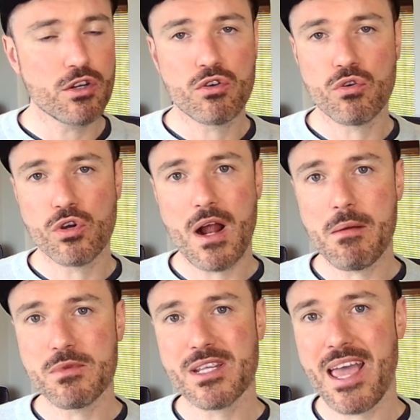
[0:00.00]
to grow your
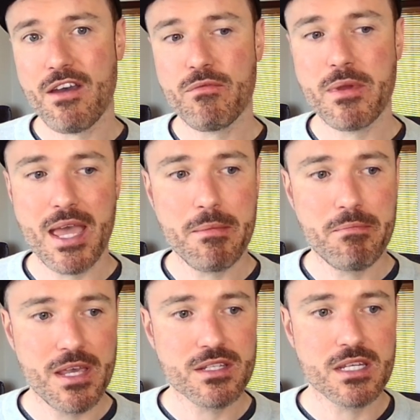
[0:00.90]
Amazon FBA
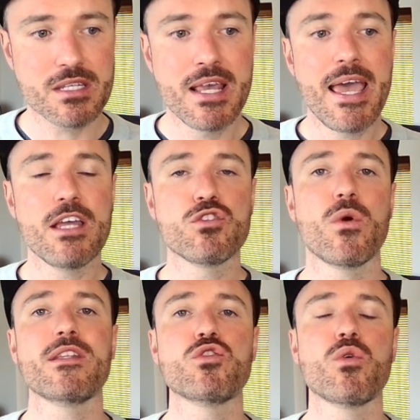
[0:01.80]
business in
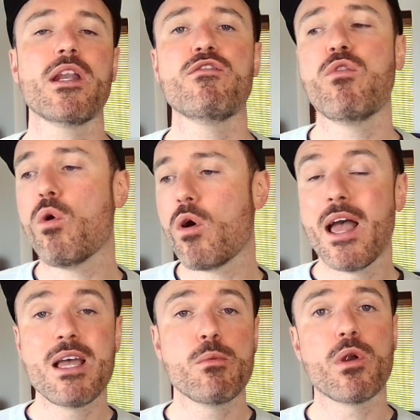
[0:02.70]
2024.
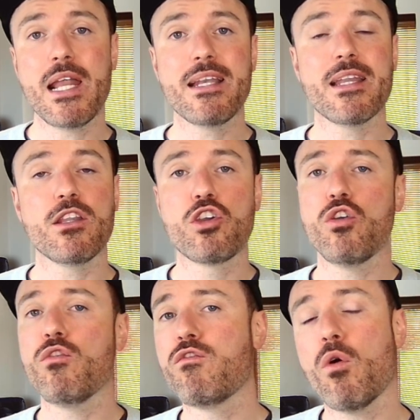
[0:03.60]
We're leading into
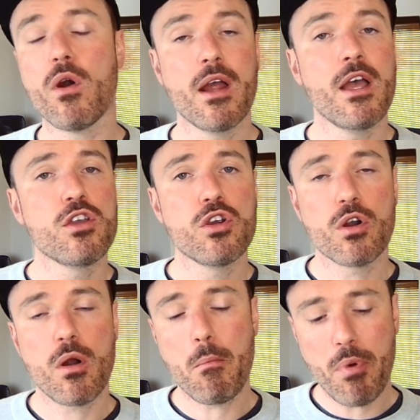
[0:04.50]
Q4.
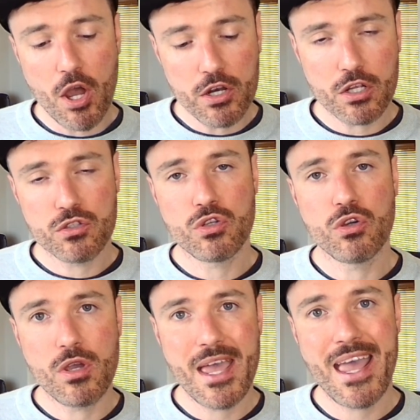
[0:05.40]
You're about
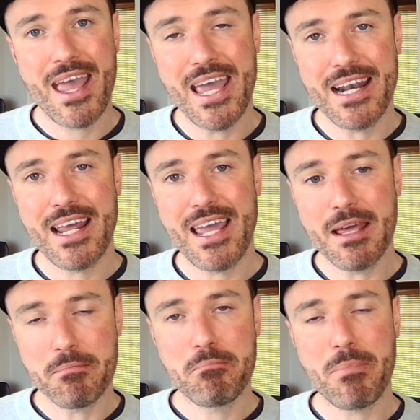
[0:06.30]
to hit
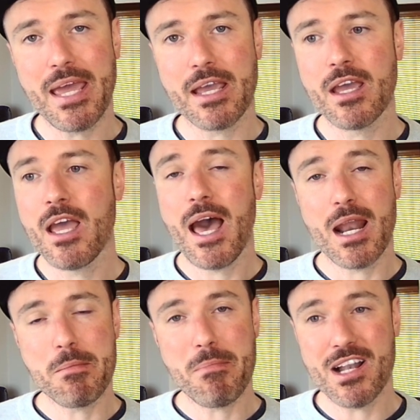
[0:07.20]
it big. And
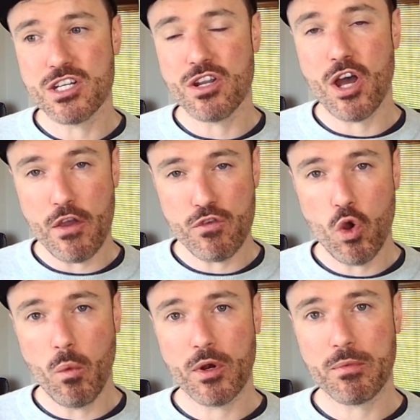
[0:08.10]
imagine now if you
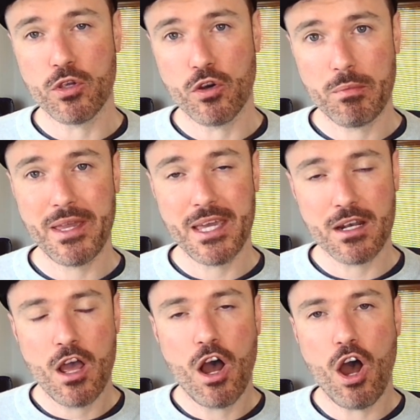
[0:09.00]
open up the European,
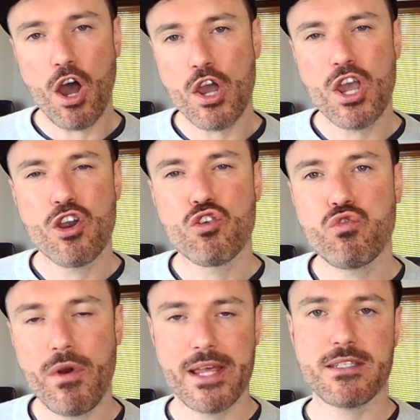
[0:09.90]
how
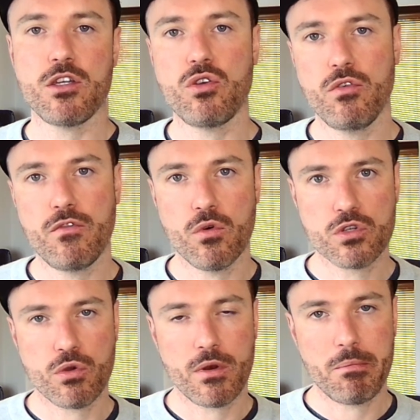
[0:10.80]
crazy Q4 is
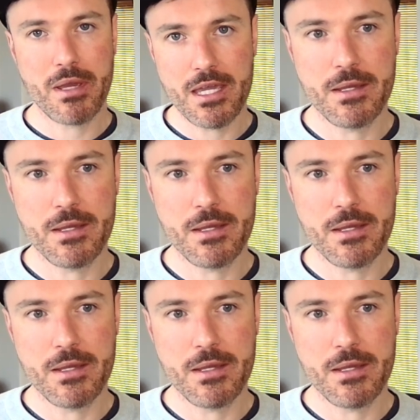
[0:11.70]
going to be.